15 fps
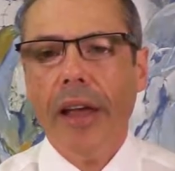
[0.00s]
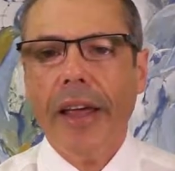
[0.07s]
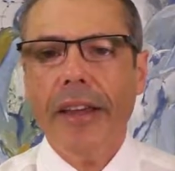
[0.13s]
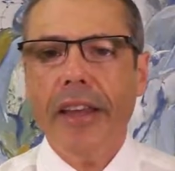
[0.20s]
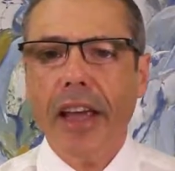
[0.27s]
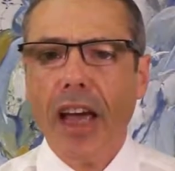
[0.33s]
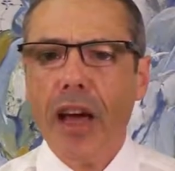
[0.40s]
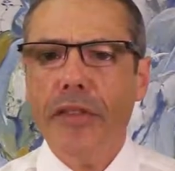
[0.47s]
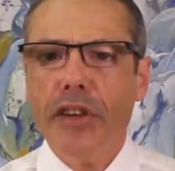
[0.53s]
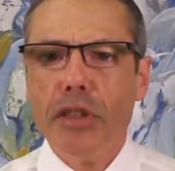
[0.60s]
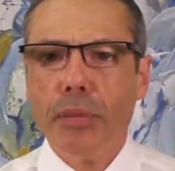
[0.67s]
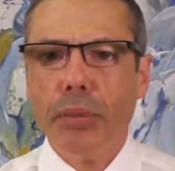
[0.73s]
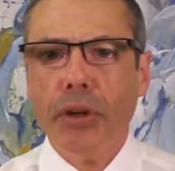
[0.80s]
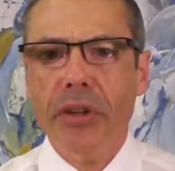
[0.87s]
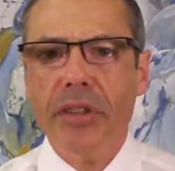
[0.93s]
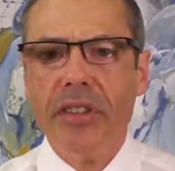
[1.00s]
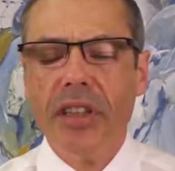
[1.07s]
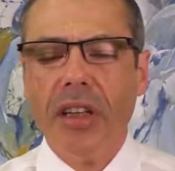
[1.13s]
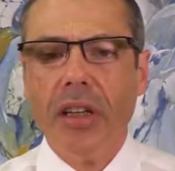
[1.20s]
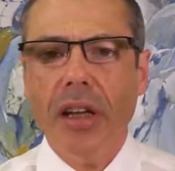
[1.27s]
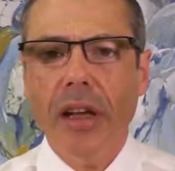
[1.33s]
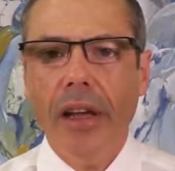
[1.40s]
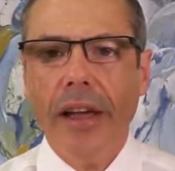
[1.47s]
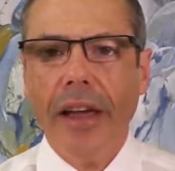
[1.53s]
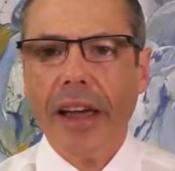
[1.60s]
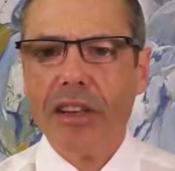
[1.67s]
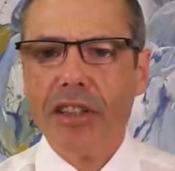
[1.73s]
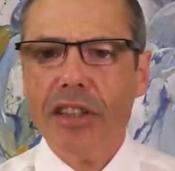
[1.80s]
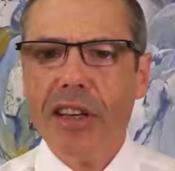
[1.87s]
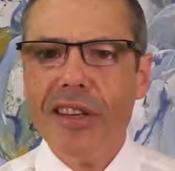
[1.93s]
And the average person
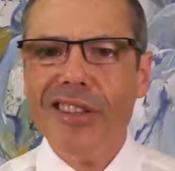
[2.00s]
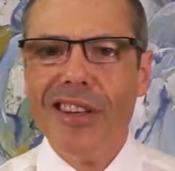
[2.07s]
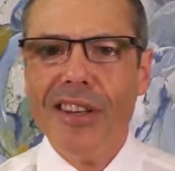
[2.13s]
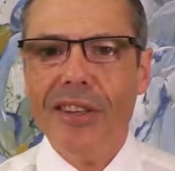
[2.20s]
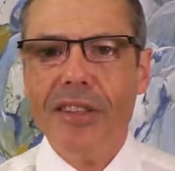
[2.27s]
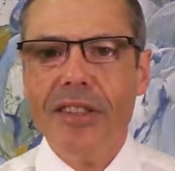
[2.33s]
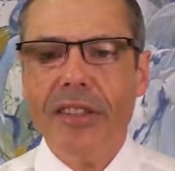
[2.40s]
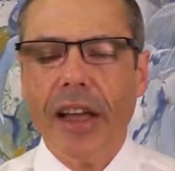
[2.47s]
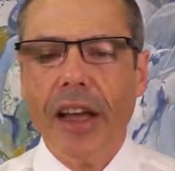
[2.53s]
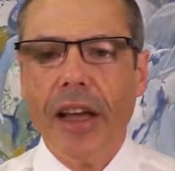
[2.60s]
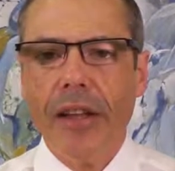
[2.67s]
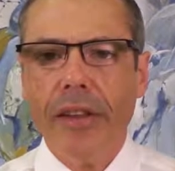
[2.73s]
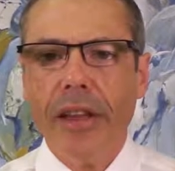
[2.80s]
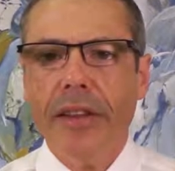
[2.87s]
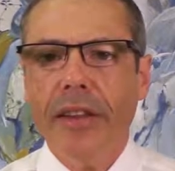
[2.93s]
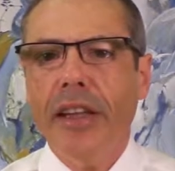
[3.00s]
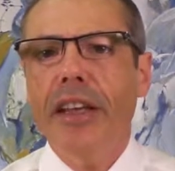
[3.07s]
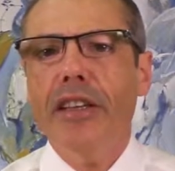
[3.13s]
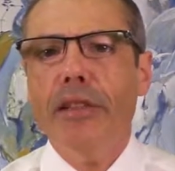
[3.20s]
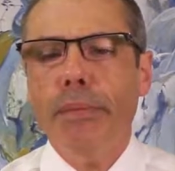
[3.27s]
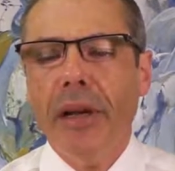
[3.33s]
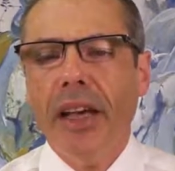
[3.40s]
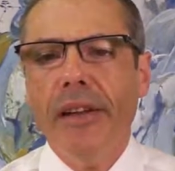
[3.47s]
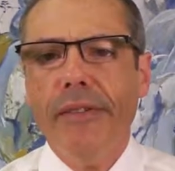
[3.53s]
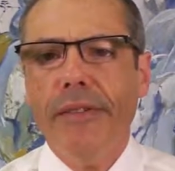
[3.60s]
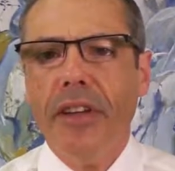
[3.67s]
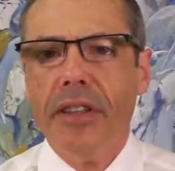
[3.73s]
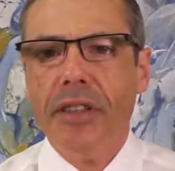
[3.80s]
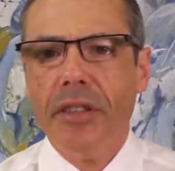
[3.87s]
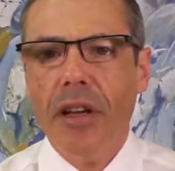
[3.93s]
actually doesn't understand that these
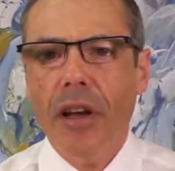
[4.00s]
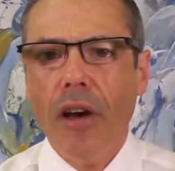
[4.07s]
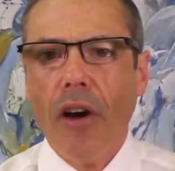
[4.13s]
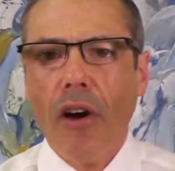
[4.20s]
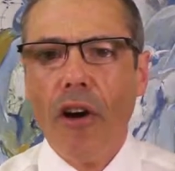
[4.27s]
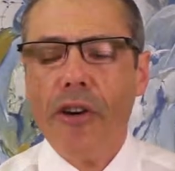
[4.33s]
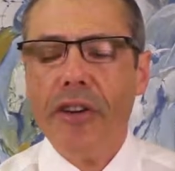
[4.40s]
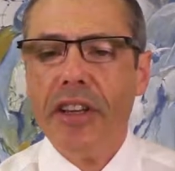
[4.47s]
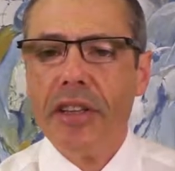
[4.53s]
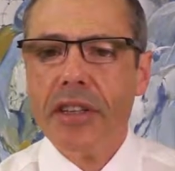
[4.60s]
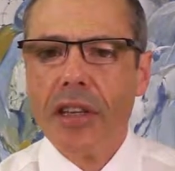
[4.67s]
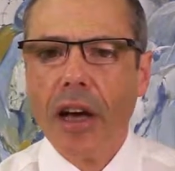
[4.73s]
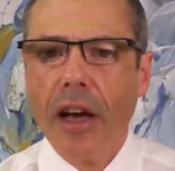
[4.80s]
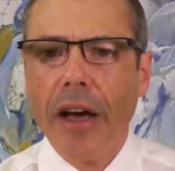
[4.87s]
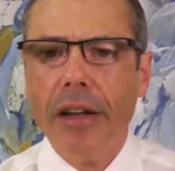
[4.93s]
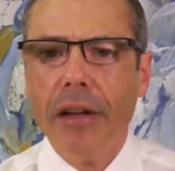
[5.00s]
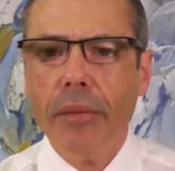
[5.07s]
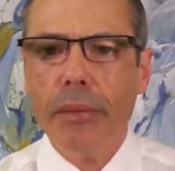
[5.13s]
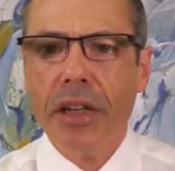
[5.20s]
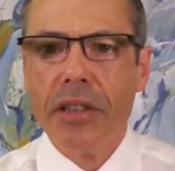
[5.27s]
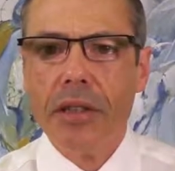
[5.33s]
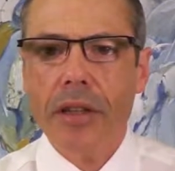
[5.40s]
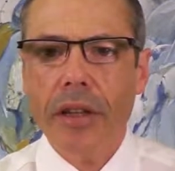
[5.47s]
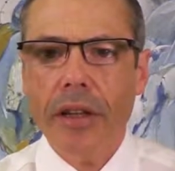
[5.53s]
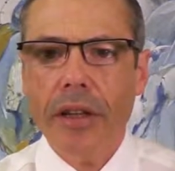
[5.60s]
benefits are an entitlement.